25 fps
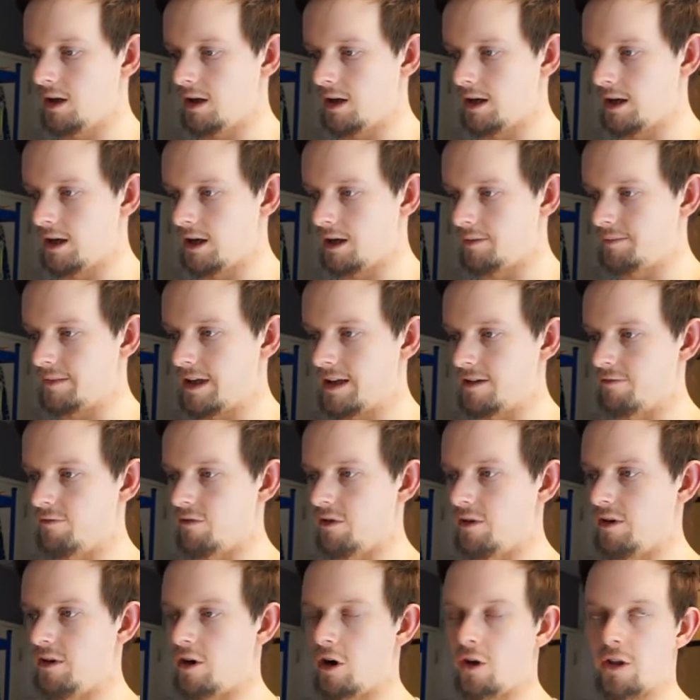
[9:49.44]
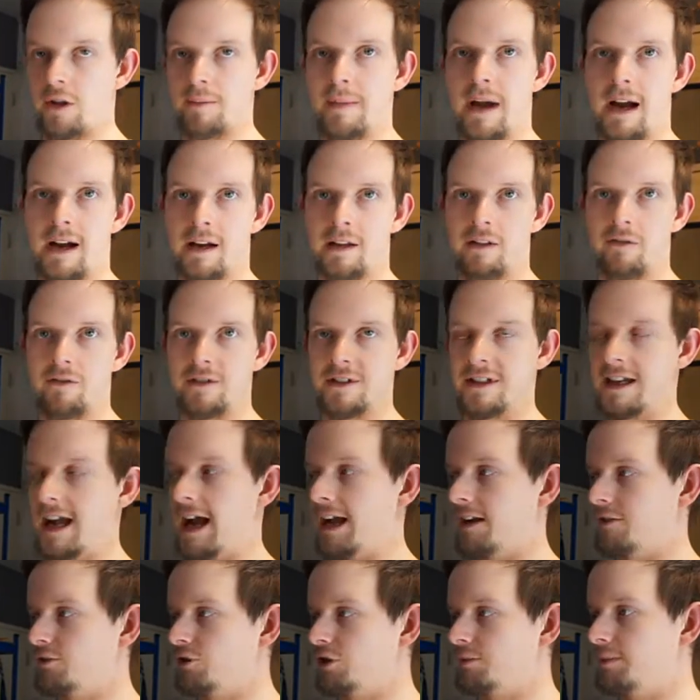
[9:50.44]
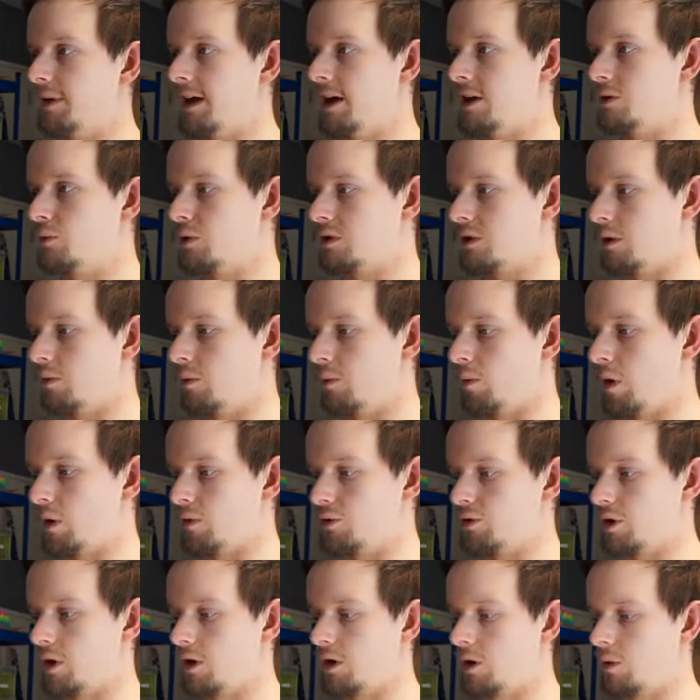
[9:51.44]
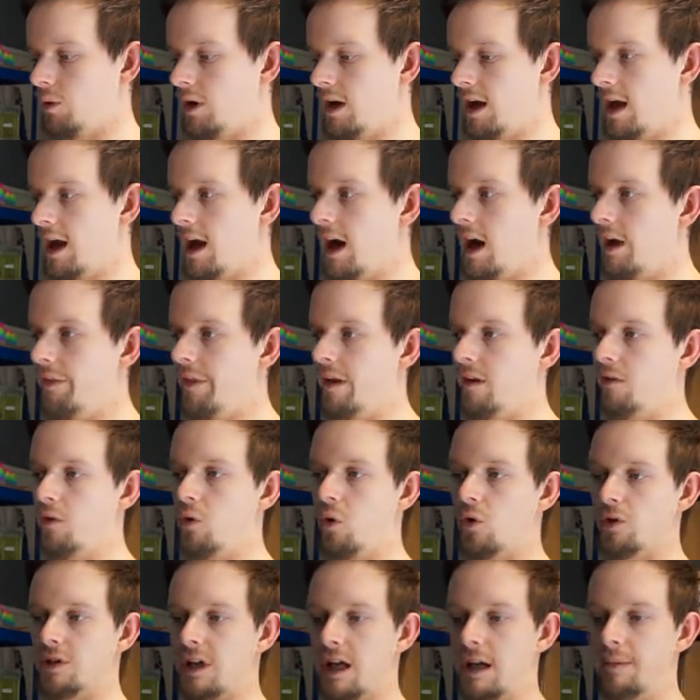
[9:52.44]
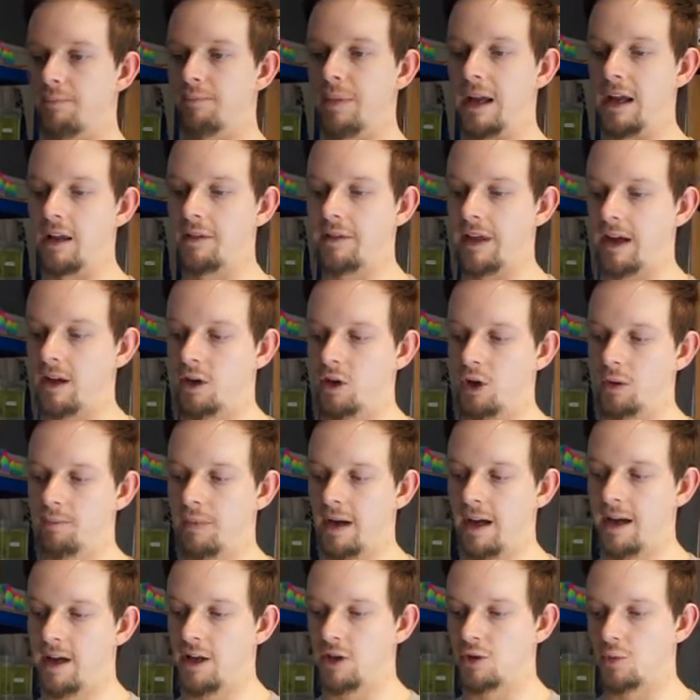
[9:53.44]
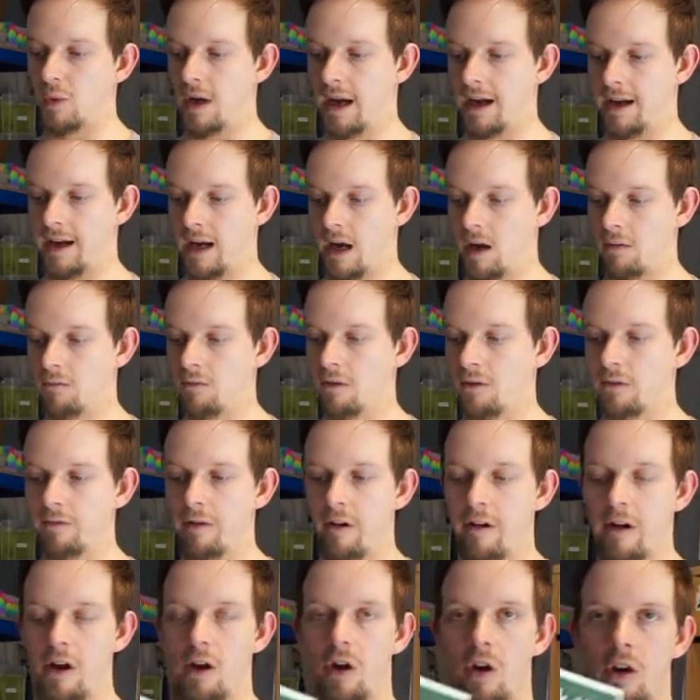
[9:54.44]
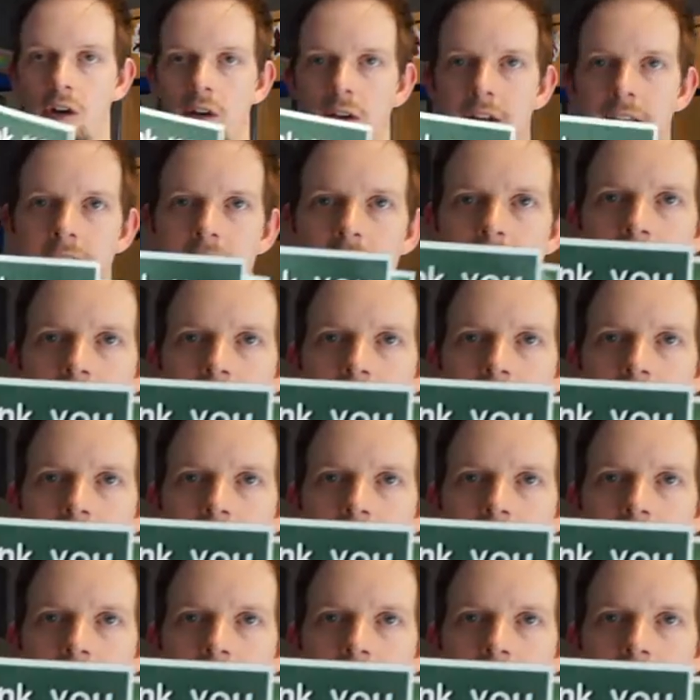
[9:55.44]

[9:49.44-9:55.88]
There on the back there is the answers page, which I won't show you. And then of course a big thank you page where Cameron very kindly